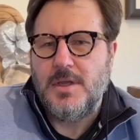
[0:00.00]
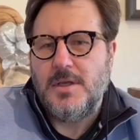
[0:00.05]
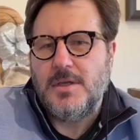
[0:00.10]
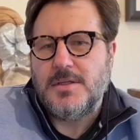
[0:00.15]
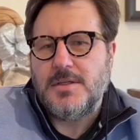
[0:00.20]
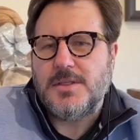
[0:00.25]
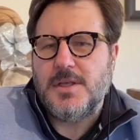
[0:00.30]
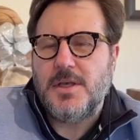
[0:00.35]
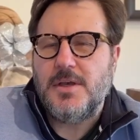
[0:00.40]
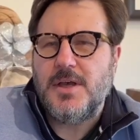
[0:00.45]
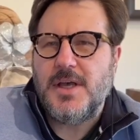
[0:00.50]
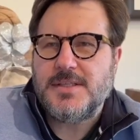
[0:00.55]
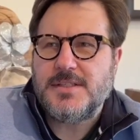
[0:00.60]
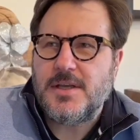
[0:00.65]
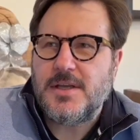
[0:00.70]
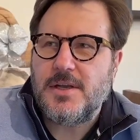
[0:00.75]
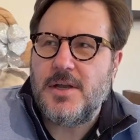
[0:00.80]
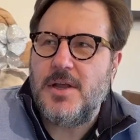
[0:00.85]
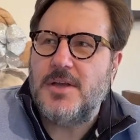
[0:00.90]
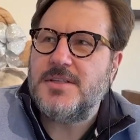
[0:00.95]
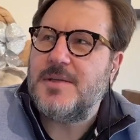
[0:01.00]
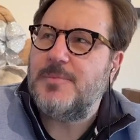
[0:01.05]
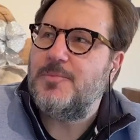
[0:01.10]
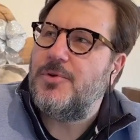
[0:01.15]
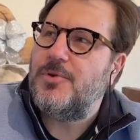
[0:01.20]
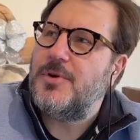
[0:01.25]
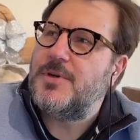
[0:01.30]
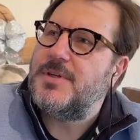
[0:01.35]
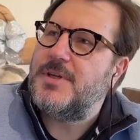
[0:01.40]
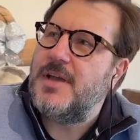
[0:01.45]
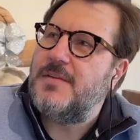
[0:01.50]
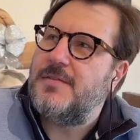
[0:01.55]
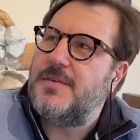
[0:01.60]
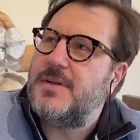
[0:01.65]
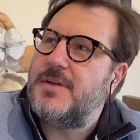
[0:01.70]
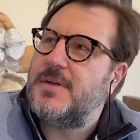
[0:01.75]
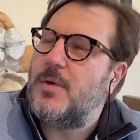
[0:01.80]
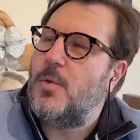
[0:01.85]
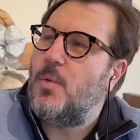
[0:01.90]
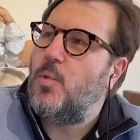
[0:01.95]
So as a closing point,
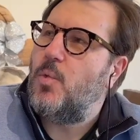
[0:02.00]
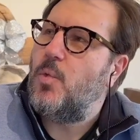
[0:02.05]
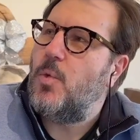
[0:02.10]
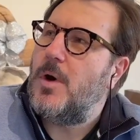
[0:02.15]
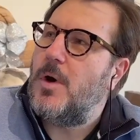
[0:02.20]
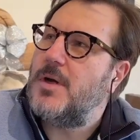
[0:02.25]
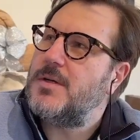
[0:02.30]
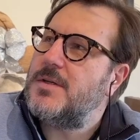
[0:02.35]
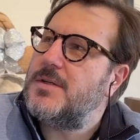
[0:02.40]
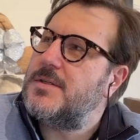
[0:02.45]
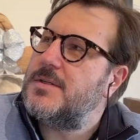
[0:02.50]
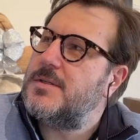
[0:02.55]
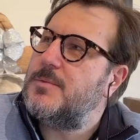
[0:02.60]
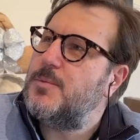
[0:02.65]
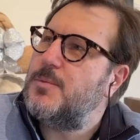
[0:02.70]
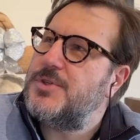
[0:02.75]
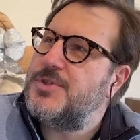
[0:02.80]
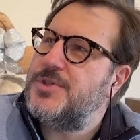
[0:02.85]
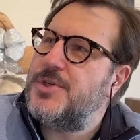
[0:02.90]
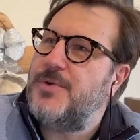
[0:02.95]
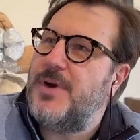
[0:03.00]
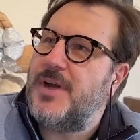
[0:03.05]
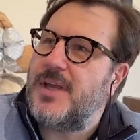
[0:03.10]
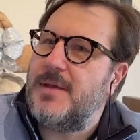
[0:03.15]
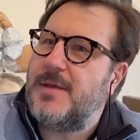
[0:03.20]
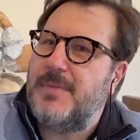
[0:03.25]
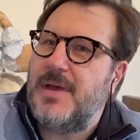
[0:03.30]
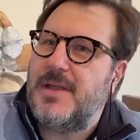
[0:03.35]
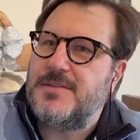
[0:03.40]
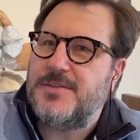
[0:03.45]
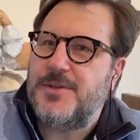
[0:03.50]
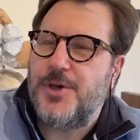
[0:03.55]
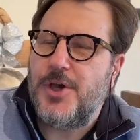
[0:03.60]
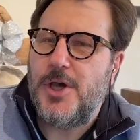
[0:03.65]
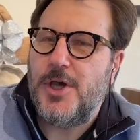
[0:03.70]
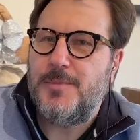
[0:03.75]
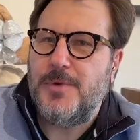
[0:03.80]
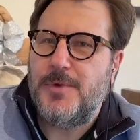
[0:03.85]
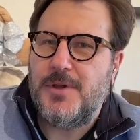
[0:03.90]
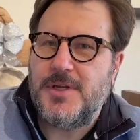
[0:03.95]
David, what would you recommend to
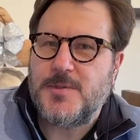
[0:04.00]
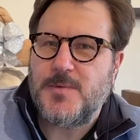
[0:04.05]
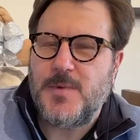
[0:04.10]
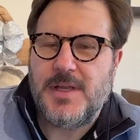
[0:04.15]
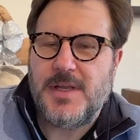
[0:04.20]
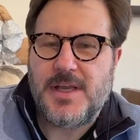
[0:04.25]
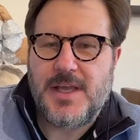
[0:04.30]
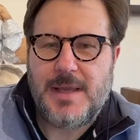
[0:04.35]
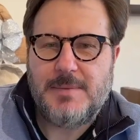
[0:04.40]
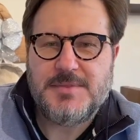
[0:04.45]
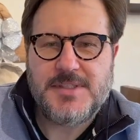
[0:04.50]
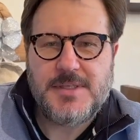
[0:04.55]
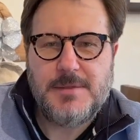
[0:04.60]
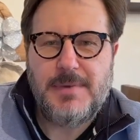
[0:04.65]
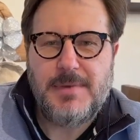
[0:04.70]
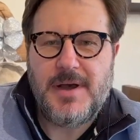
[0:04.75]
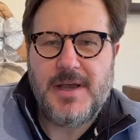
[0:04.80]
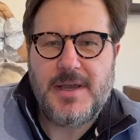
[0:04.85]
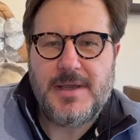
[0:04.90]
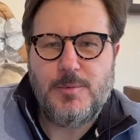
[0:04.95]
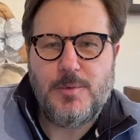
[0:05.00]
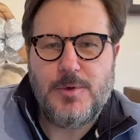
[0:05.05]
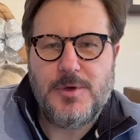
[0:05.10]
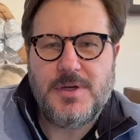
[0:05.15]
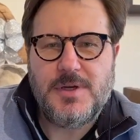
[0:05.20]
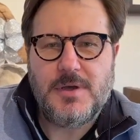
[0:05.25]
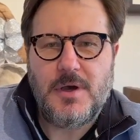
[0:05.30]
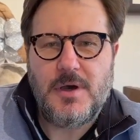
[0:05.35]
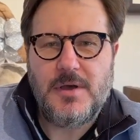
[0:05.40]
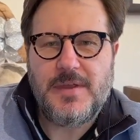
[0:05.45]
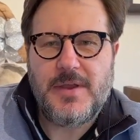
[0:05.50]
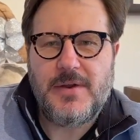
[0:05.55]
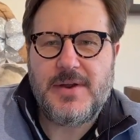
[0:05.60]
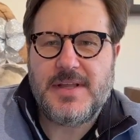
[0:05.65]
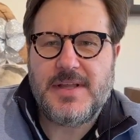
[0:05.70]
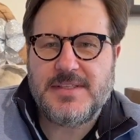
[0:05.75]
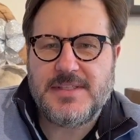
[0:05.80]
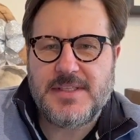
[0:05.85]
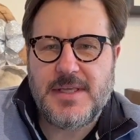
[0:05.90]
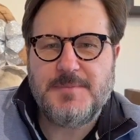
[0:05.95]
homeowners when it comes to buying wood? Are there
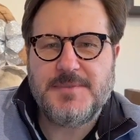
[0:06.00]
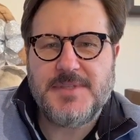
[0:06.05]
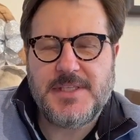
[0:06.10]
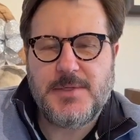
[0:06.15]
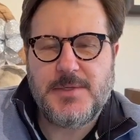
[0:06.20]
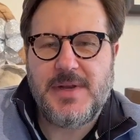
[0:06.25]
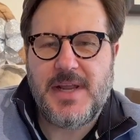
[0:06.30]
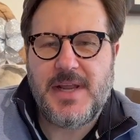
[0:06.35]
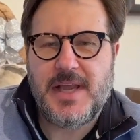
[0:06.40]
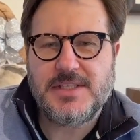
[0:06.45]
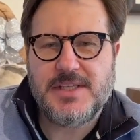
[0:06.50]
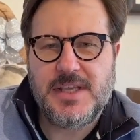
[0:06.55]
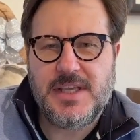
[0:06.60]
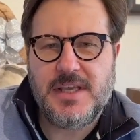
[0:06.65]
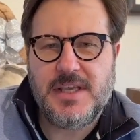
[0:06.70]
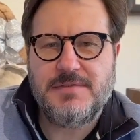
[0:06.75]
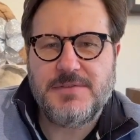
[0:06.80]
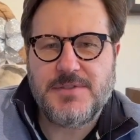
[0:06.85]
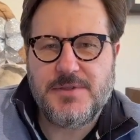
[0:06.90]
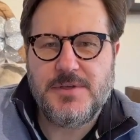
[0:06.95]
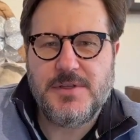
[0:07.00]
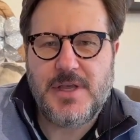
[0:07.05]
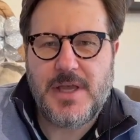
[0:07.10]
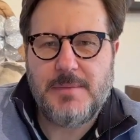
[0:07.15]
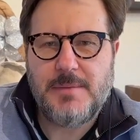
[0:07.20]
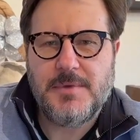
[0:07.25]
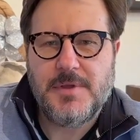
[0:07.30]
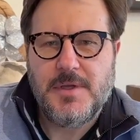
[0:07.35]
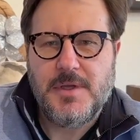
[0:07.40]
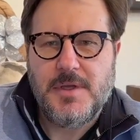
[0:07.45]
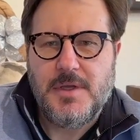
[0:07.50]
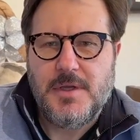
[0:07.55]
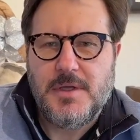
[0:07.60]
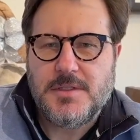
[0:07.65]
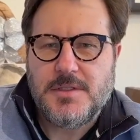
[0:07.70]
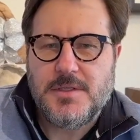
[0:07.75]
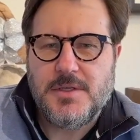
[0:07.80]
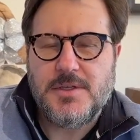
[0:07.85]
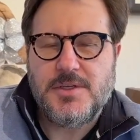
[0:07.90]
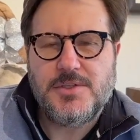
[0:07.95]
any tips that you would actually give to them
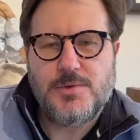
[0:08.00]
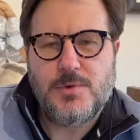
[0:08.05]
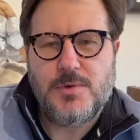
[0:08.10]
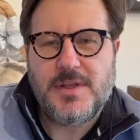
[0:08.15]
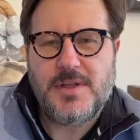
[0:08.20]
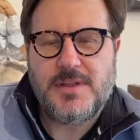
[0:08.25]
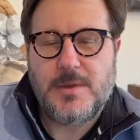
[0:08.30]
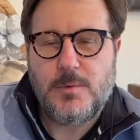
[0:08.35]
to ensure that